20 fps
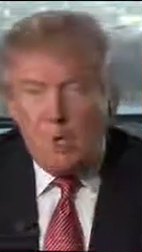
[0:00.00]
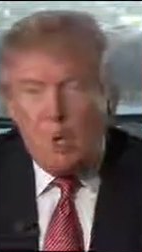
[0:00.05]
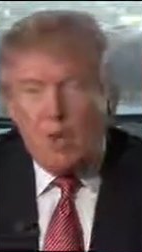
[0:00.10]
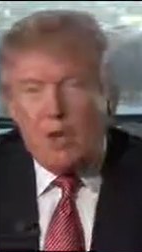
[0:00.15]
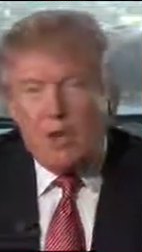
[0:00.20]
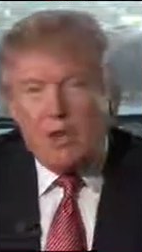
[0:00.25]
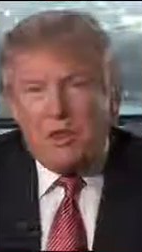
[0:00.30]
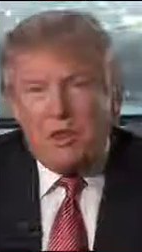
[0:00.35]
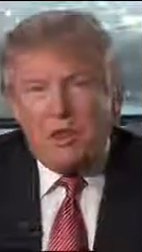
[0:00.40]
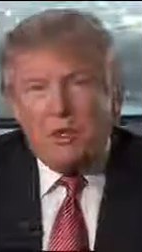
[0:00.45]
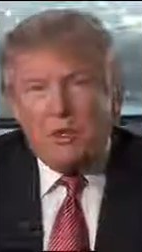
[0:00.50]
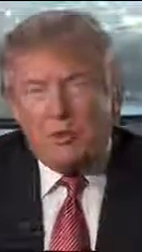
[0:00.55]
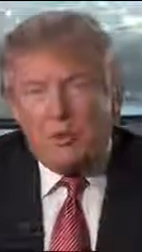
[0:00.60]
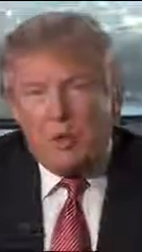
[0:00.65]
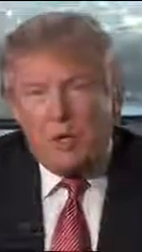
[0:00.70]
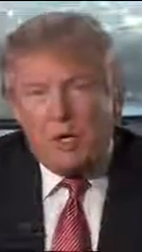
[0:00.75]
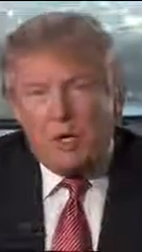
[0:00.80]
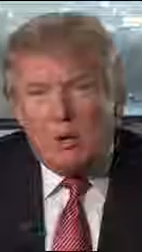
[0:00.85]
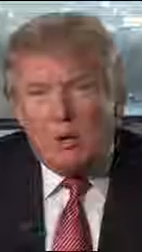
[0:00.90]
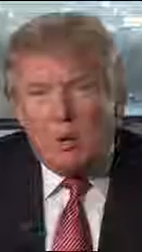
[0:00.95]
Well, I think
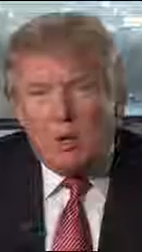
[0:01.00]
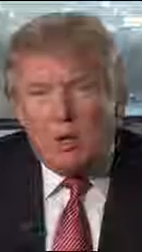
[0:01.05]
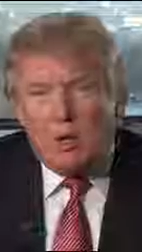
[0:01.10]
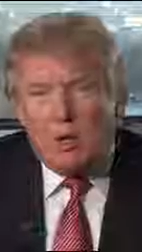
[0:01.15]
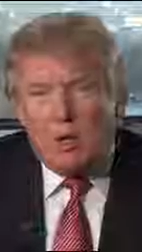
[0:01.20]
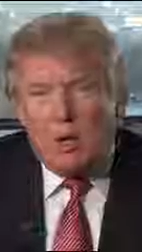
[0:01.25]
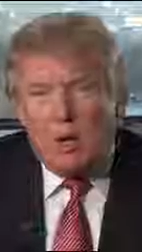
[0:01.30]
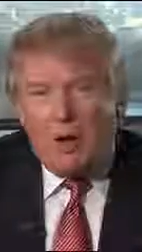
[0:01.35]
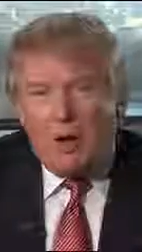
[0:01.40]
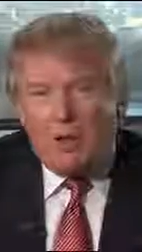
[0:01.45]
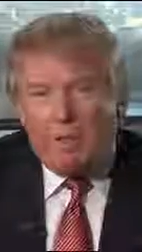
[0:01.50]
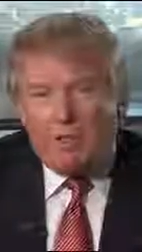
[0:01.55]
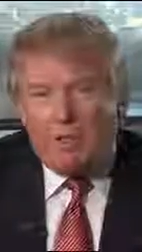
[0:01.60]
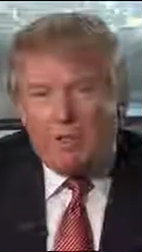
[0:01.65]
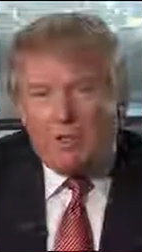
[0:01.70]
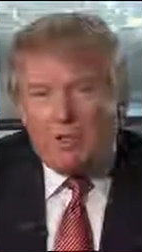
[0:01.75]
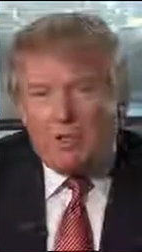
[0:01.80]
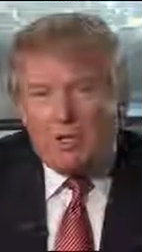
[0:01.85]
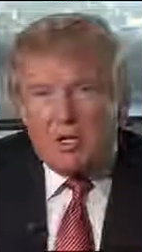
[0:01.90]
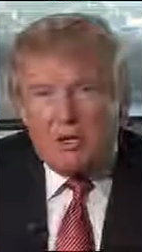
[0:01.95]
really what you have
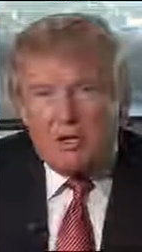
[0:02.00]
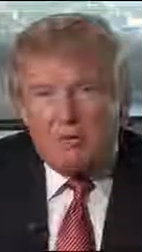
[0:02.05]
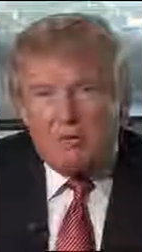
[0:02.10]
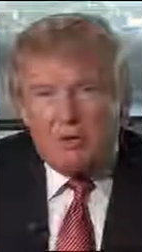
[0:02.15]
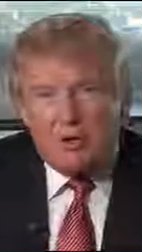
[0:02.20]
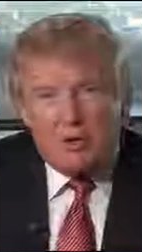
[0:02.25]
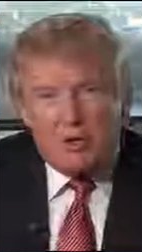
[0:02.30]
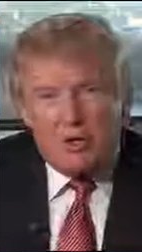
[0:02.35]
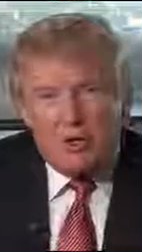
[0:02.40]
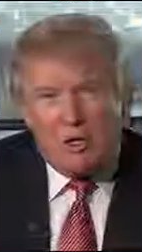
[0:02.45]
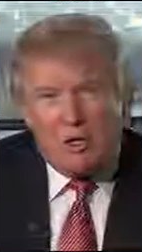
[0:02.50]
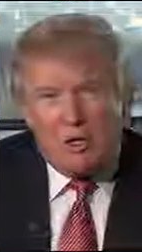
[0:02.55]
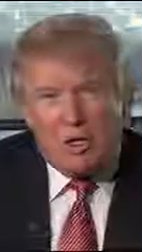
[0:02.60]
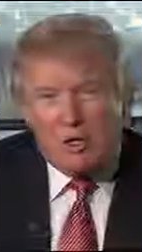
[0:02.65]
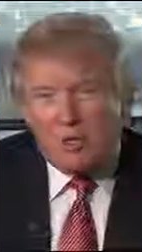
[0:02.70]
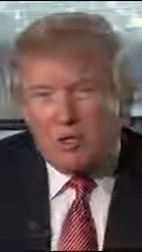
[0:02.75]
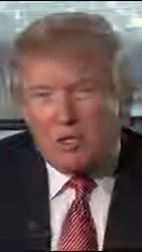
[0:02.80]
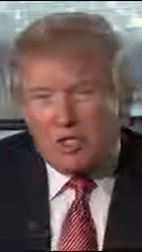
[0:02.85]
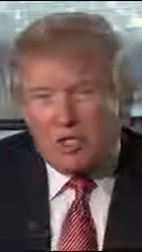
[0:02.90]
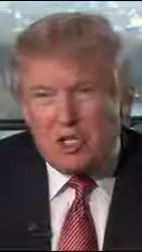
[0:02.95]
is a very
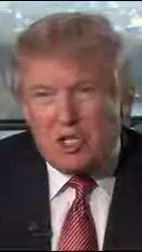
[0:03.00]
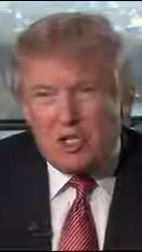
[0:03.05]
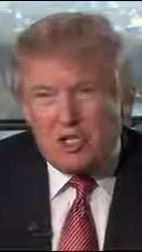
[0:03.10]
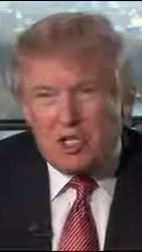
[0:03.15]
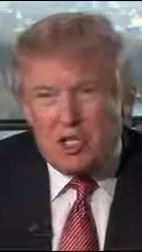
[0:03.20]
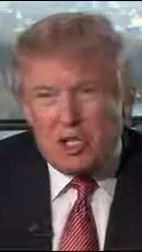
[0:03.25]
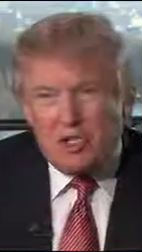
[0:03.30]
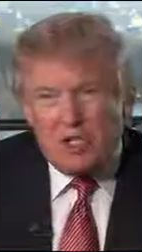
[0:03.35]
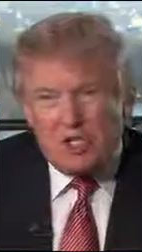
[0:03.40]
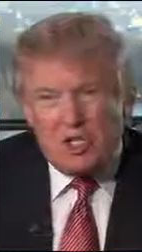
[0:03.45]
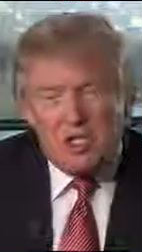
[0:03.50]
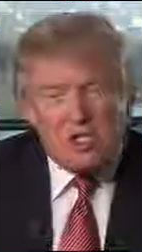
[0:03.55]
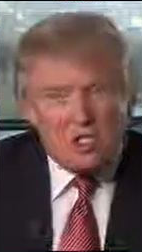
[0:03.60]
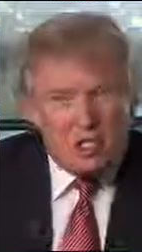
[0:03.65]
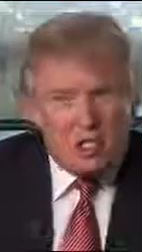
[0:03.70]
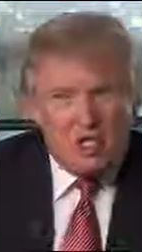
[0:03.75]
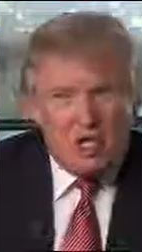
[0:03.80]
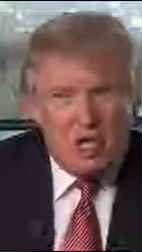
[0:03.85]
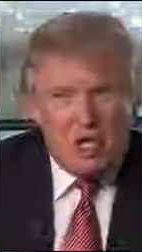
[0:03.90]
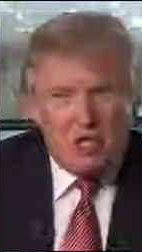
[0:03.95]
interesting stance, and
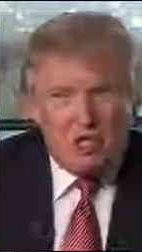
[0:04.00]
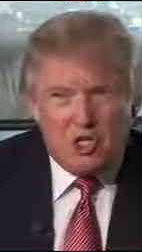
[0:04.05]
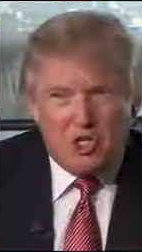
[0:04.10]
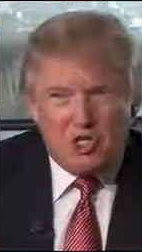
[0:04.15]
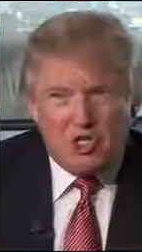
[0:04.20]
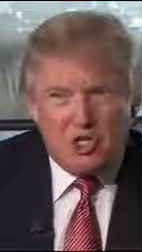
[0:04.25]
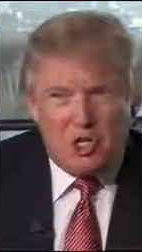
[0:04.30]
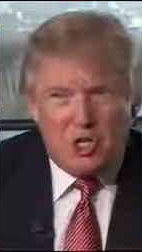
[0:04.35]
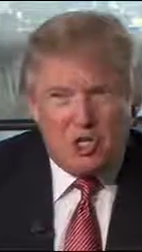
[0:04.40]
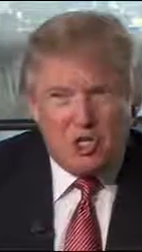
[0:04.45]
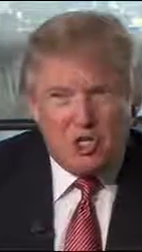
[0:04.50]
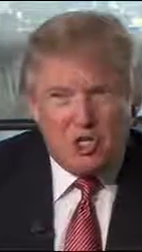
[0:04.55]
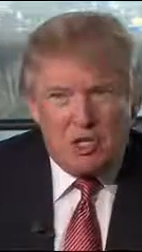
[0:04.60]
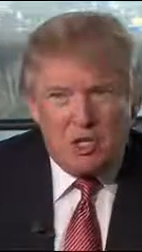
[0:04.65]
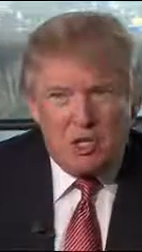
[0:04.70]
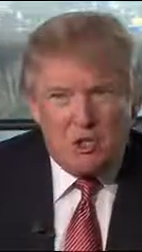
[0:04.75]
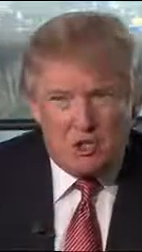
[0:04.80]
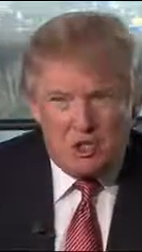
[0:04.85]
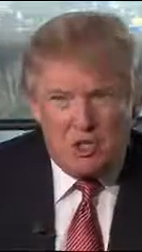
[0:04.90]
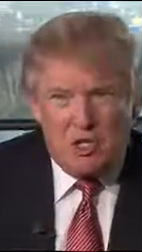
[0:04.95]
it's a changing stance,
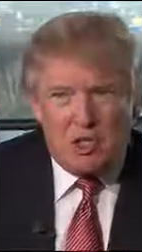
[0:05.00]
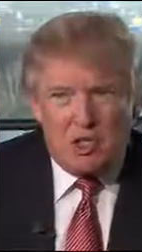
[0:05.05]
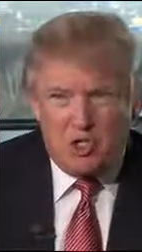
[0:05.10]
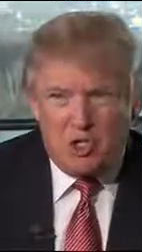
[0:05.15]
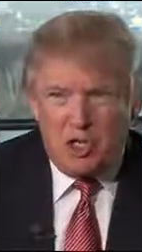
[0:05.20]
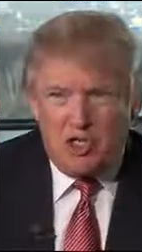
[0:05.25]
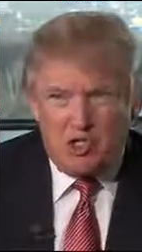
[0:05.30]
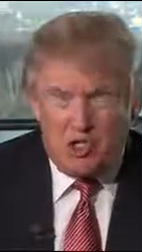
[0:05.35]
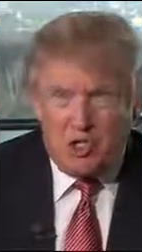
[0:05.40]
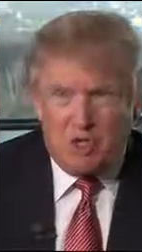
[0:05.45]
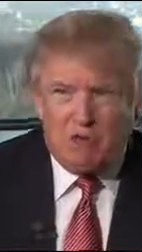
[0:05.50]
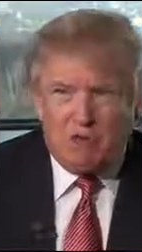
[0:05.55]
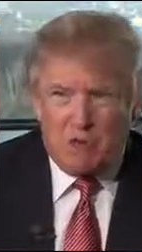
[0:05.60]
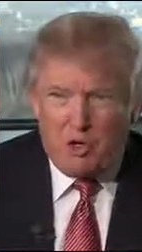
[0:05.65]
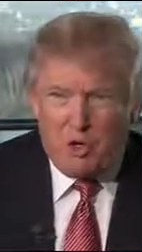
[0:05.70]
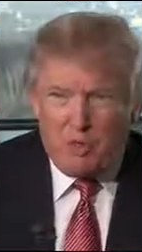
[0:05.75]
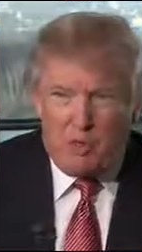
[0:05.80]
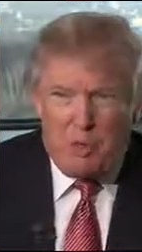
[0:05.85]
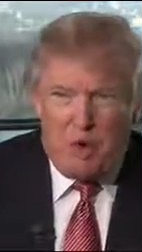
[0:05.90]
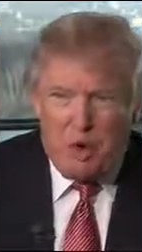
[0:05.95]
and you see it changing
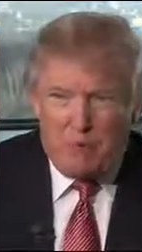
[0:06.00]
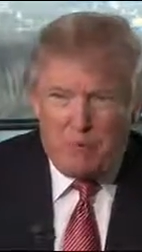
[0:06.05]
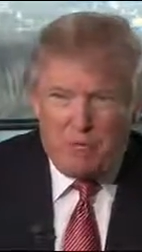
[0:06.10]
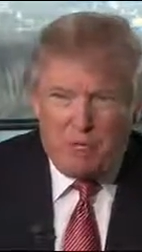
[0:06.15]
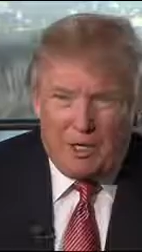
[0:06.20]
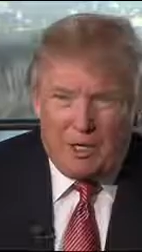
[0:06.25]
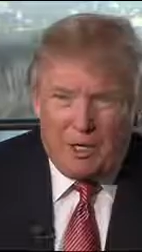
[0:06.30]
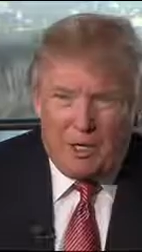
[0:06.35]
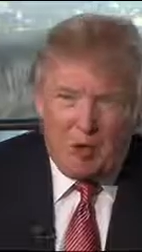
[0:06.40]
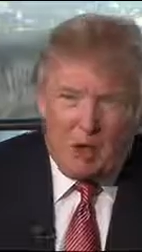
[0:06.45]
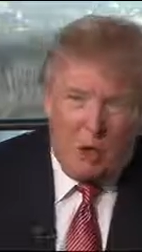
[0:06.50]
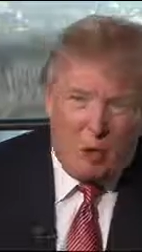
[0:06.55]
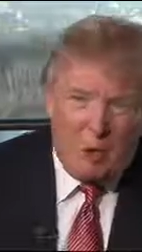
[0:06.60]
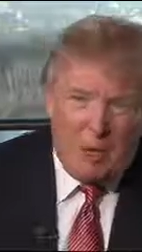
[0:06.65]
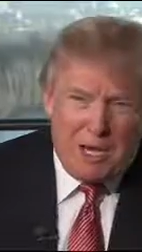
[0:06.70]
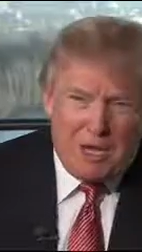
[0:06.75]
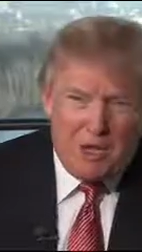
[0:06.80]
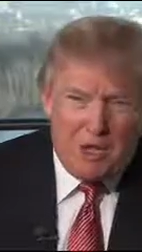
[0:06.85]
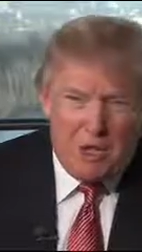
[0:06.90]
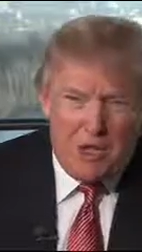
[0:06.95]
very rapidly. If you go
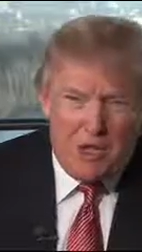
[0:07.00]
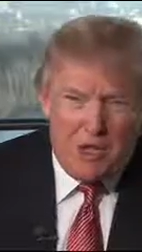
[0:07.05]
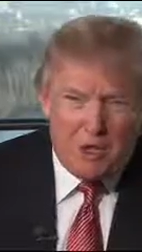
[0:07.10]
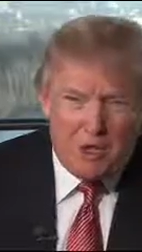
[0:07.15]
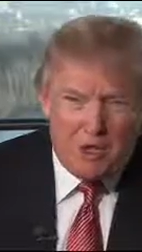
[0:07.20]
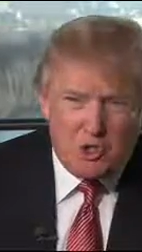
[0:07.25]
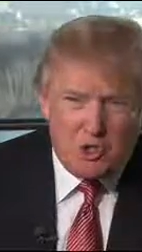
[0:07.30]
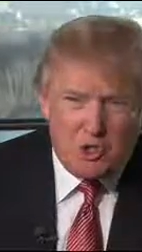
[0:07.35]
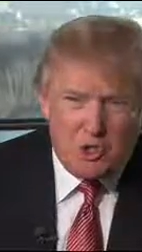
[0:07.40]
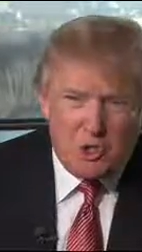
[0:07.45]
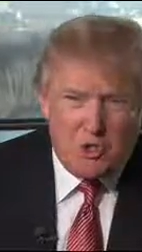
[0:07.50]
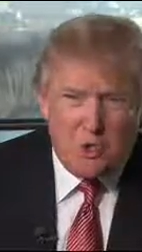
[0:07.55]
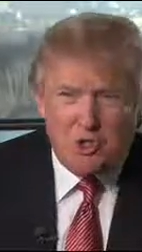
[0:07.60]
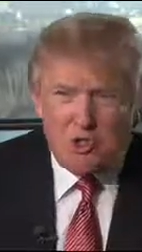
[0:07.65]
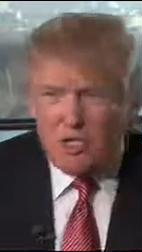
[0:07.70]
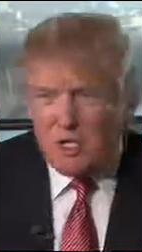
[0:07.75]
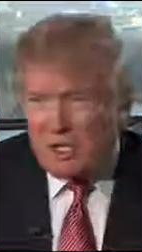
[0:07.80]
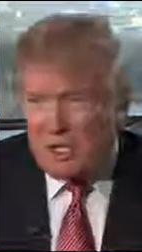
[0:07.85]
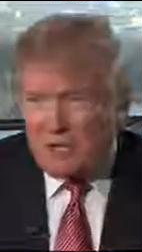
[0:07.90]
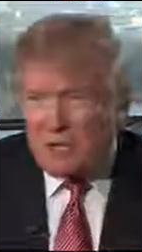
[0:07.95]
back 10 years ago,
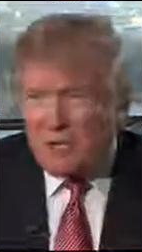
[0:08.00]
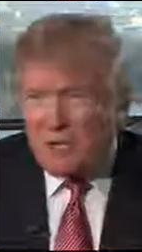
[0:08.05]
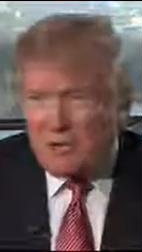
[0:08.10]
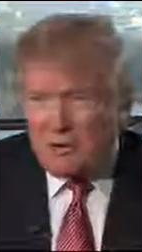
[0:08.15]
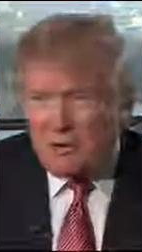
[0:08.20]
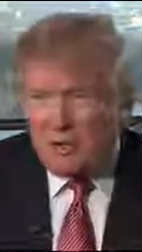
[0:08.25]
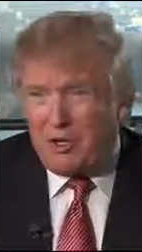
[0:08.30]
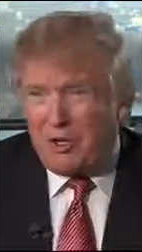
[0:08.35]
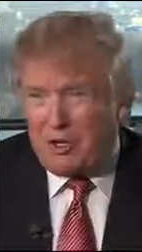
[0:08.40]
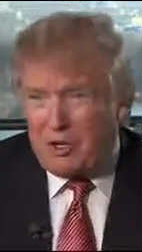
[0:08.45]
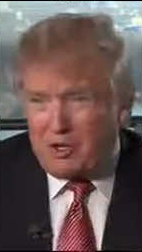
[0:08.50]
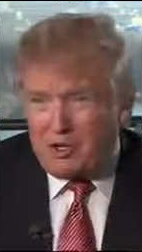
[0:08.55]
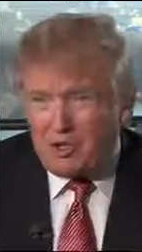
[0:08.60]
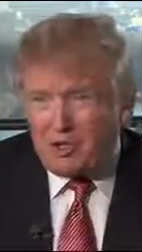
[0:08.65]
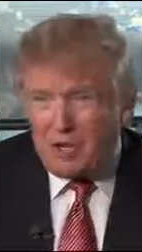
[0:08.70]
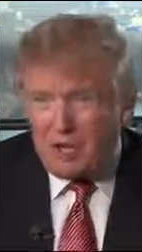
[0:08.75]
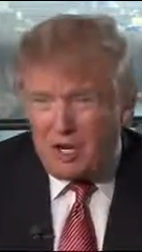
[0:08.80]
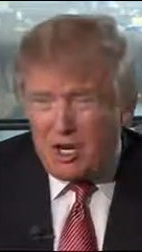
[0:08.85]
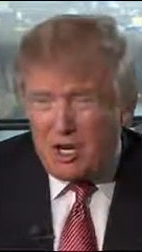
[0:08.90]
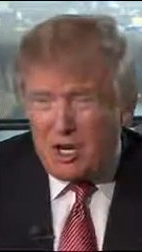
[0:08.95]
it's a lot different than it is
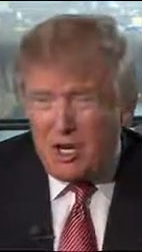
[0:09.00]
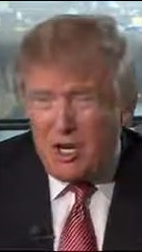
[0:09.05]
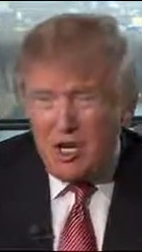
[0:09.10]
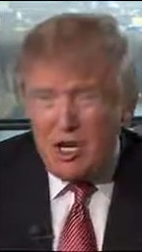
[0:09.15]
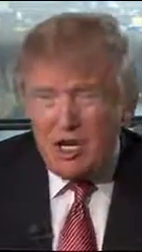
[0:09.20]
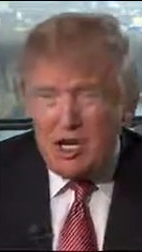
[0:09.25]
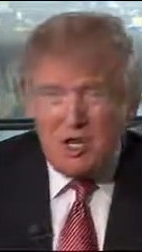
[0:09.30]
today.